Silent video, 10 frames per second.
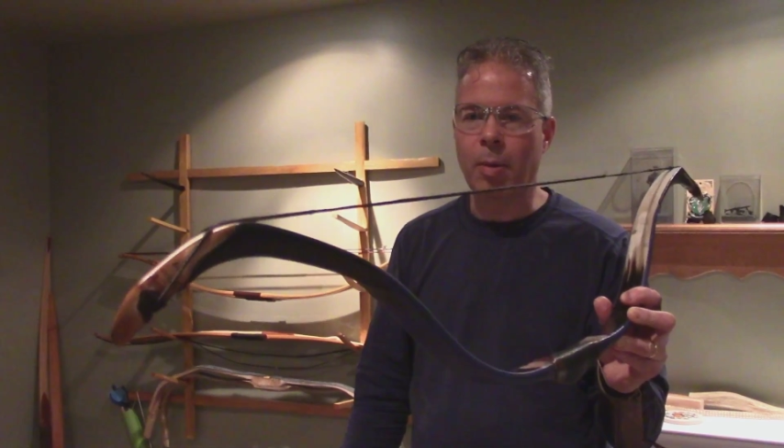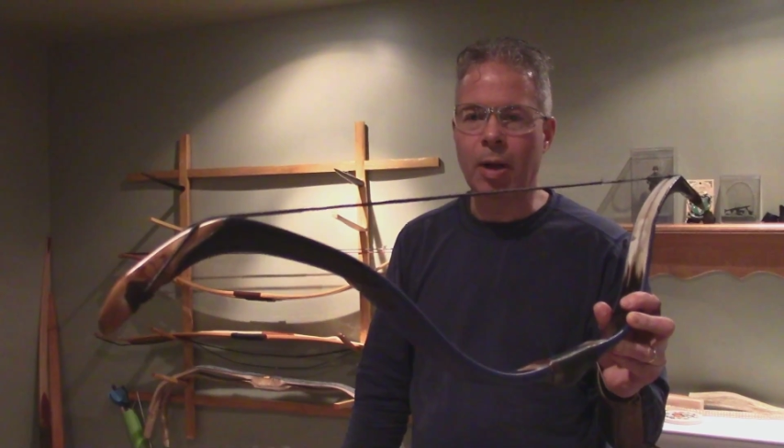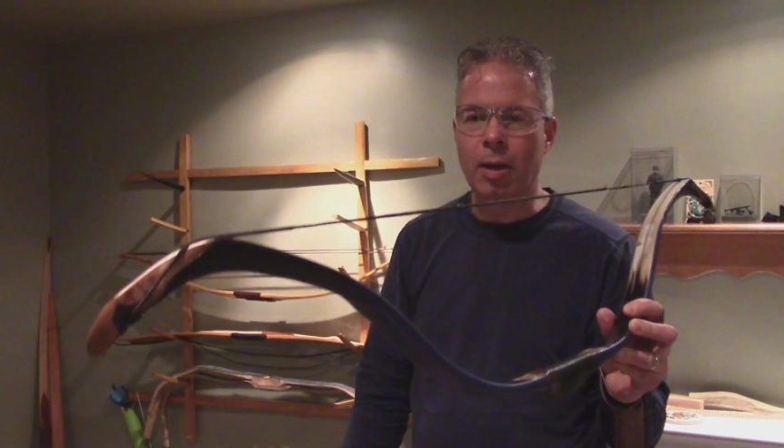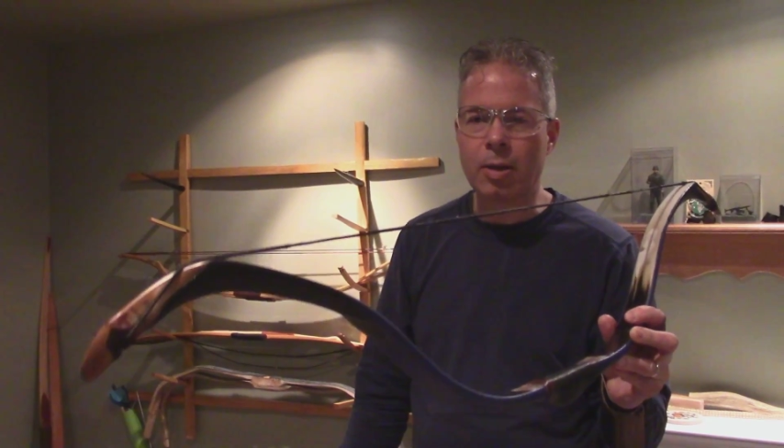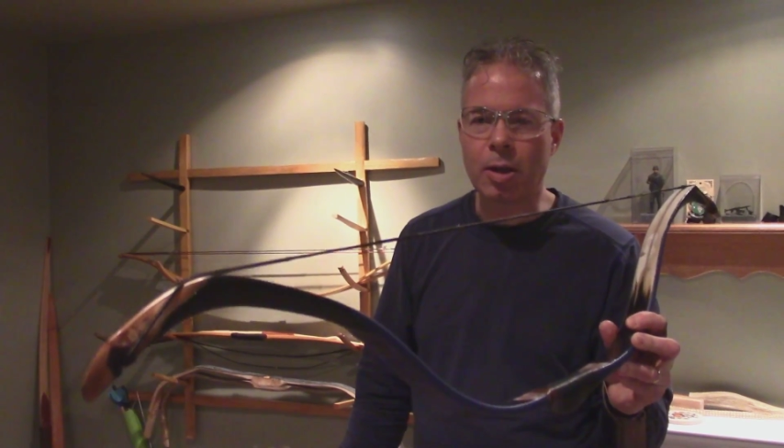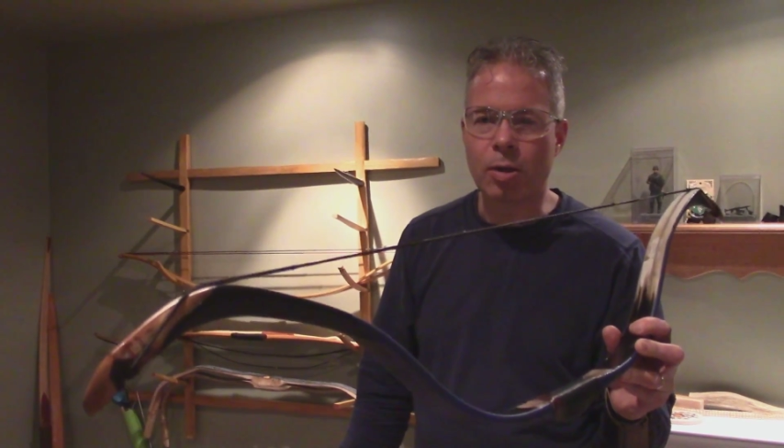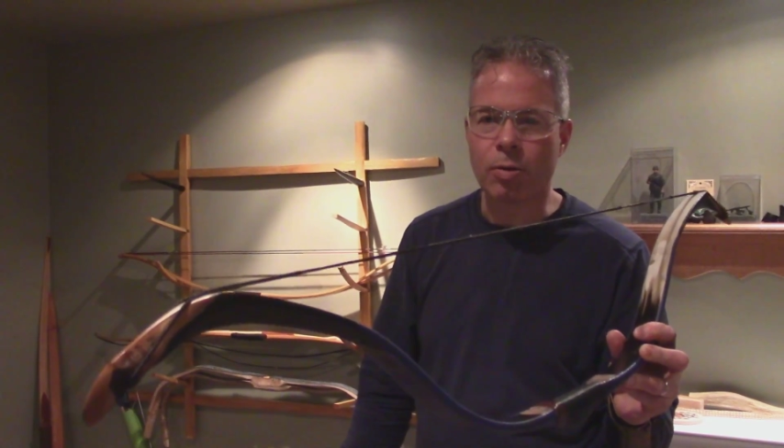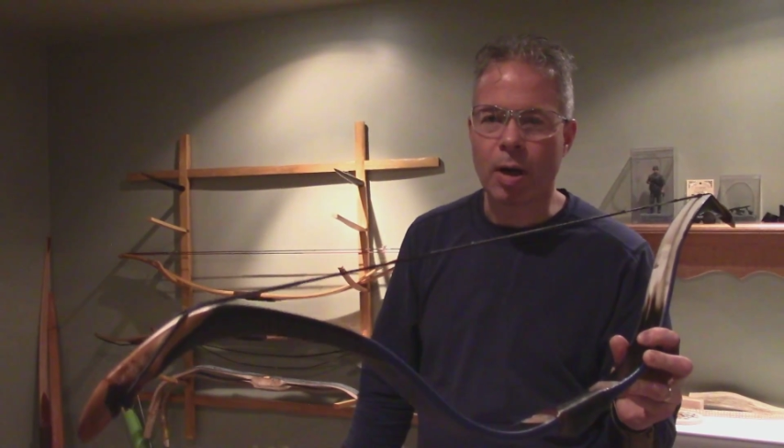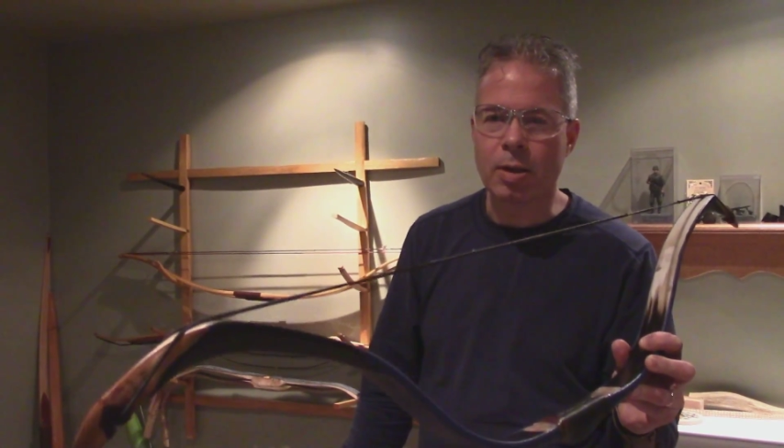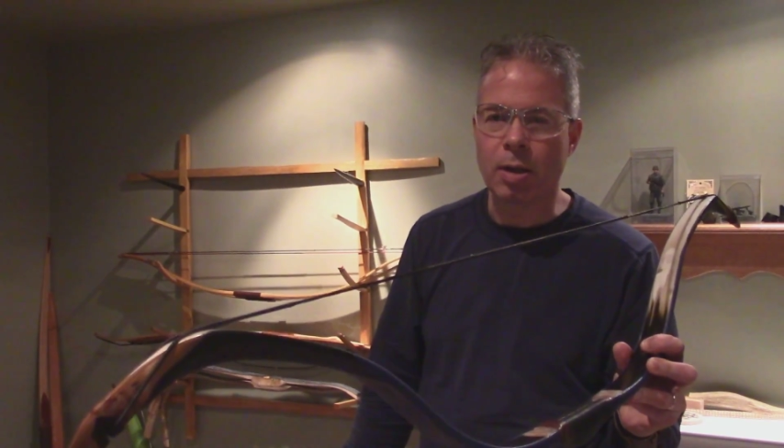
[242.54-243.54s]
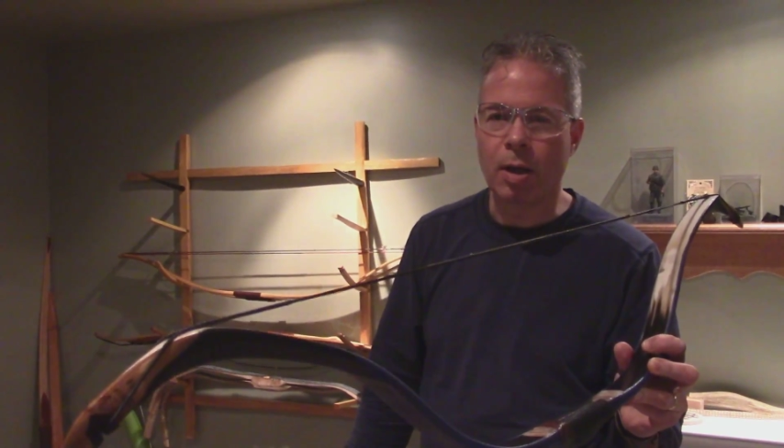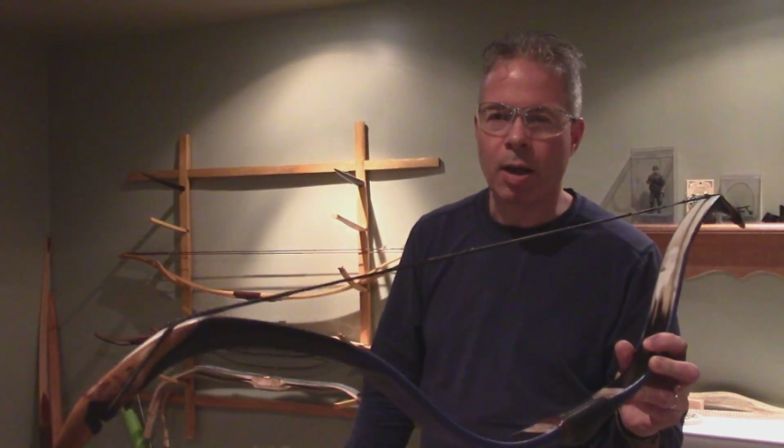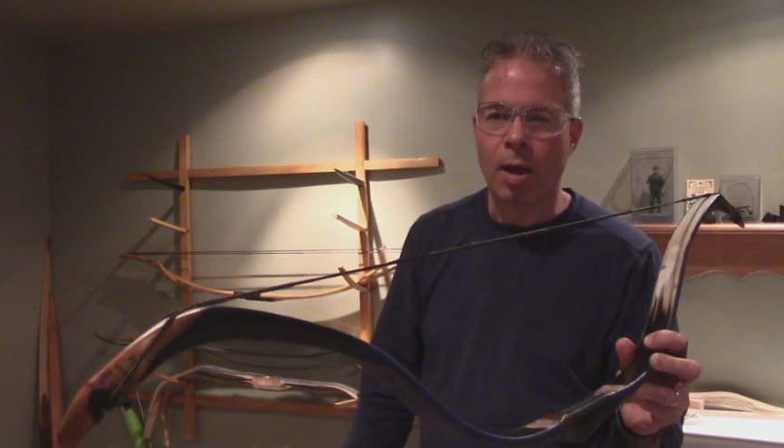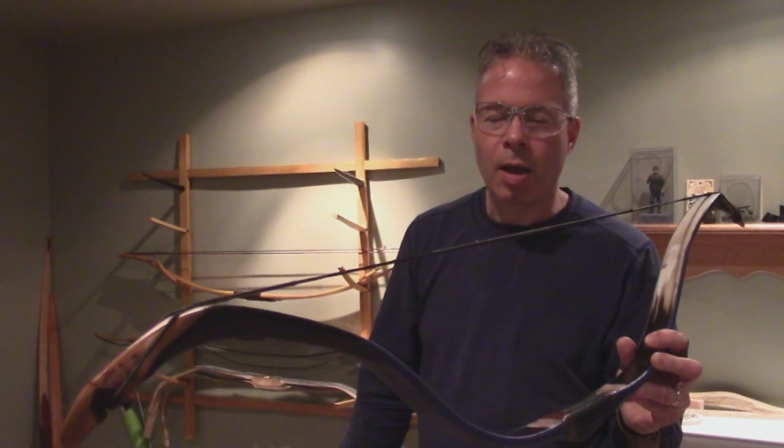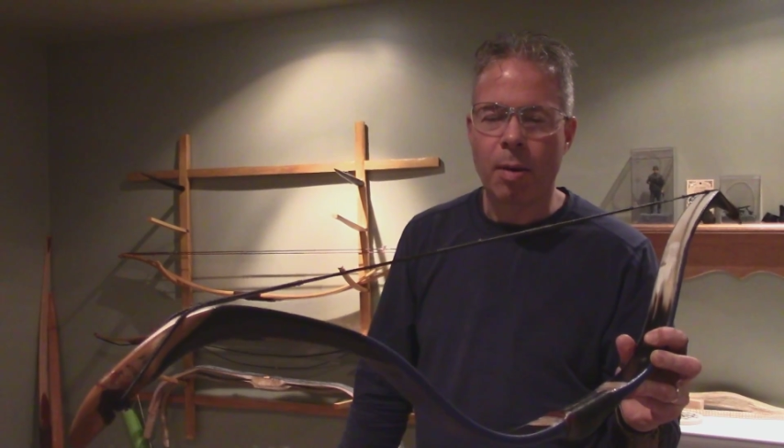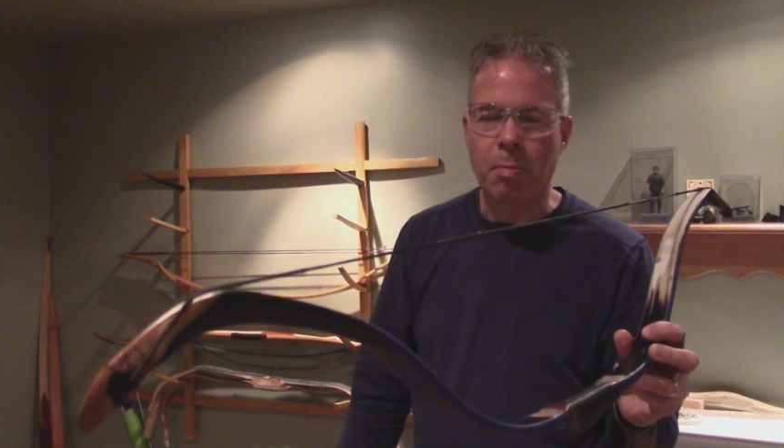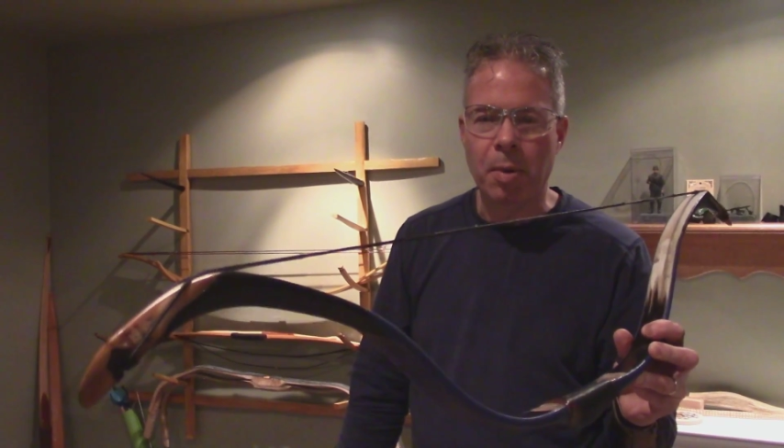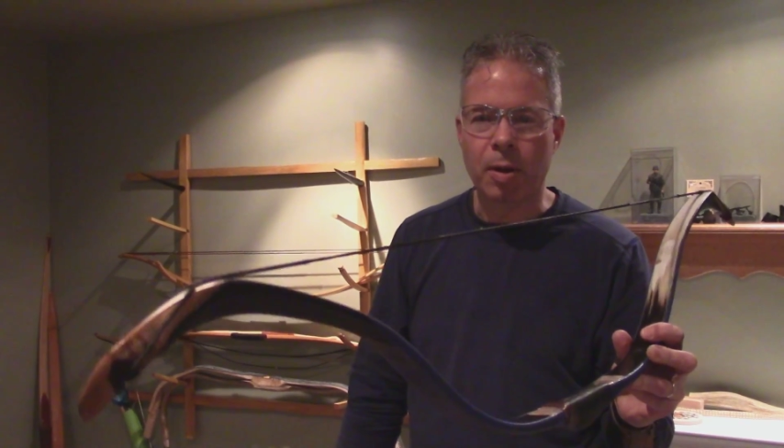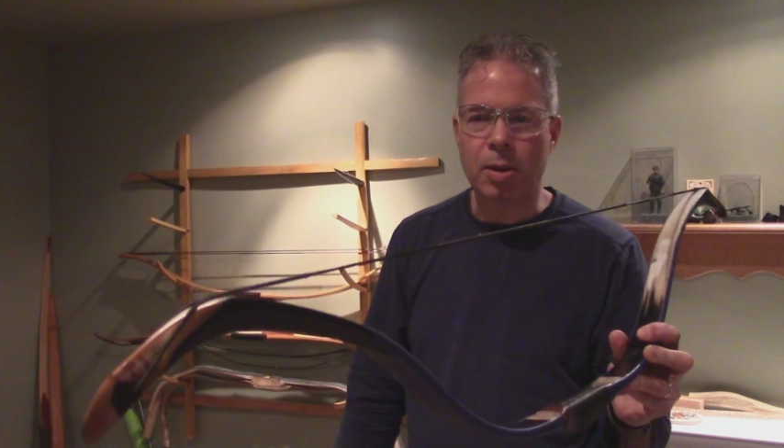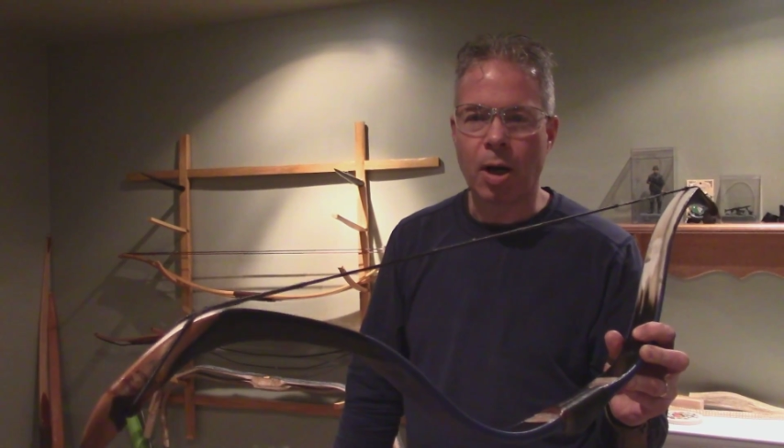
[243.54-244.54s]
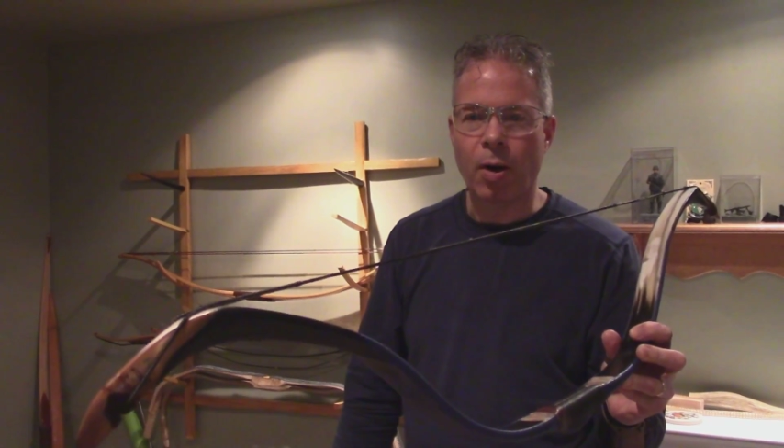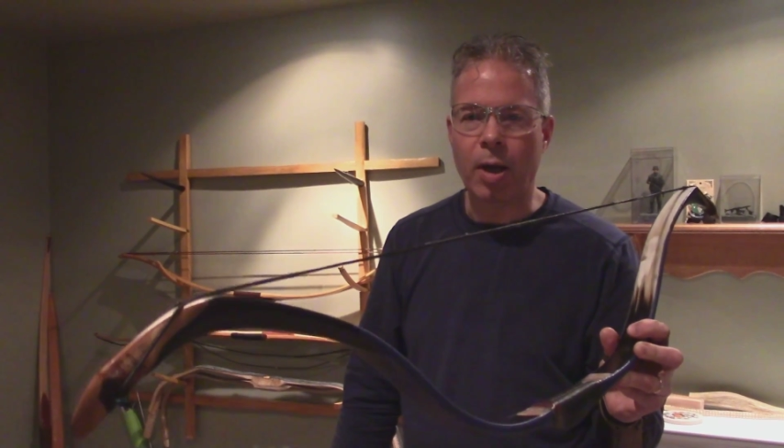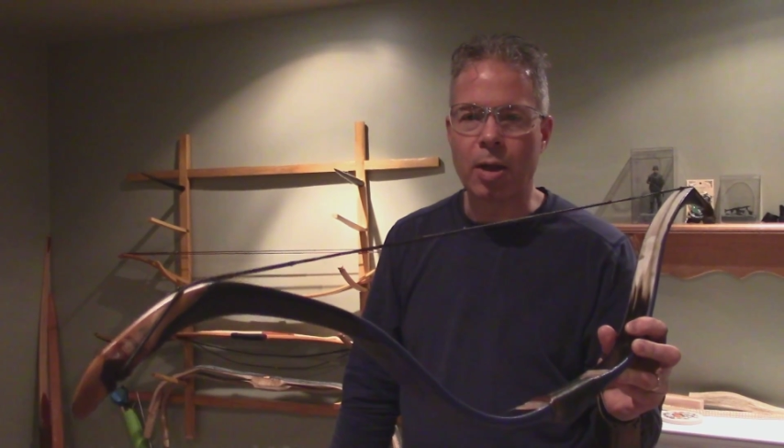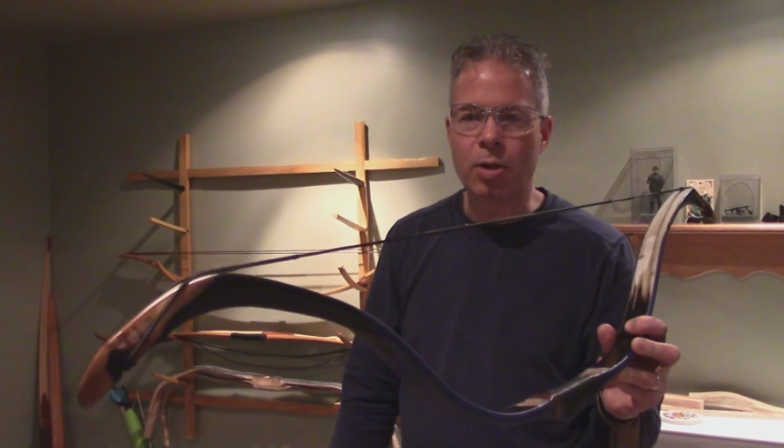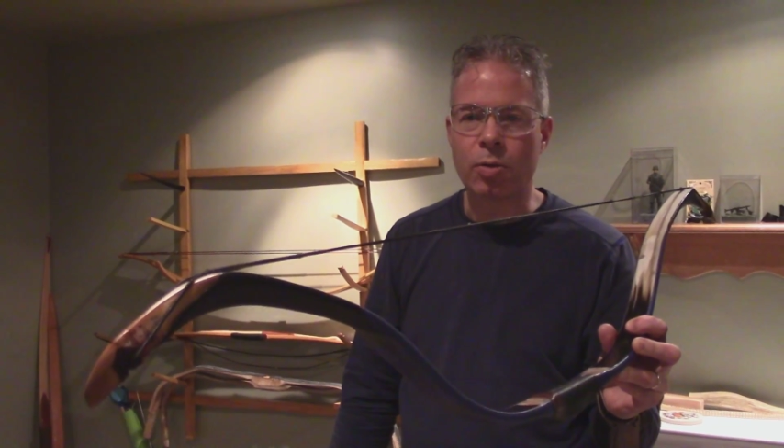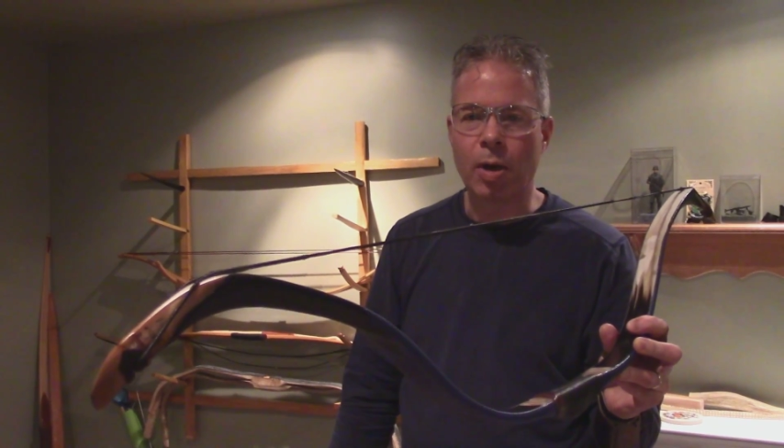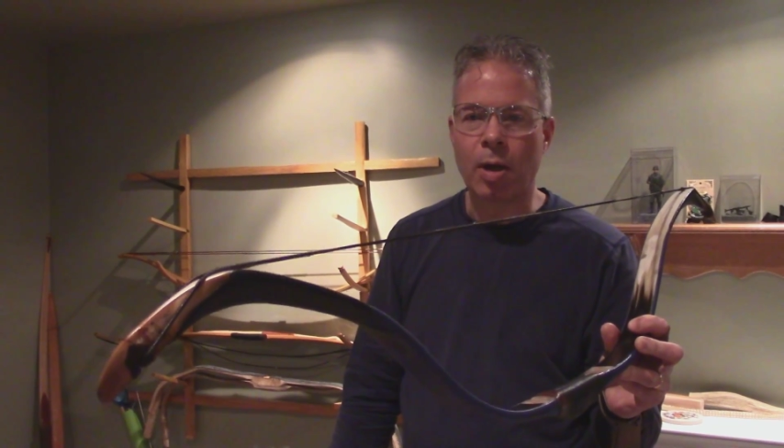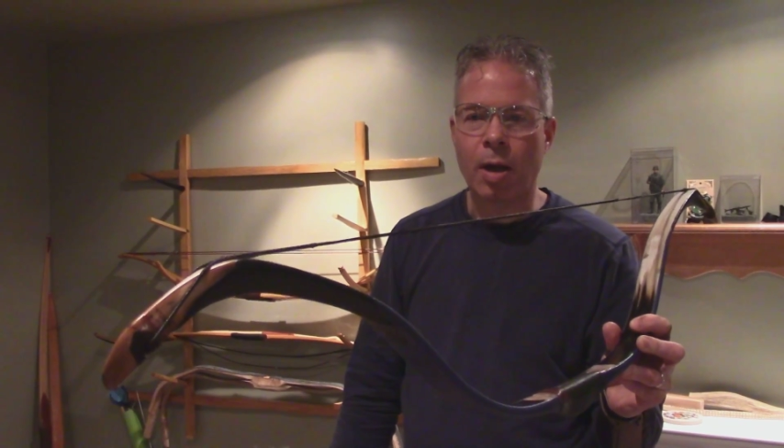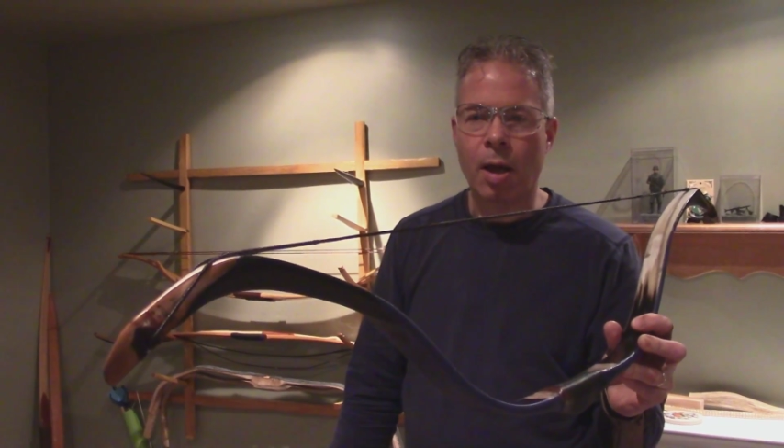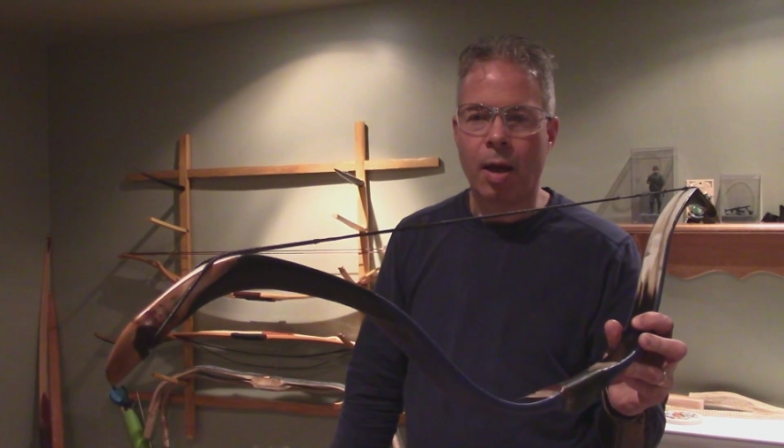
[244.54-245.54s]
Anybody that's interested in military history,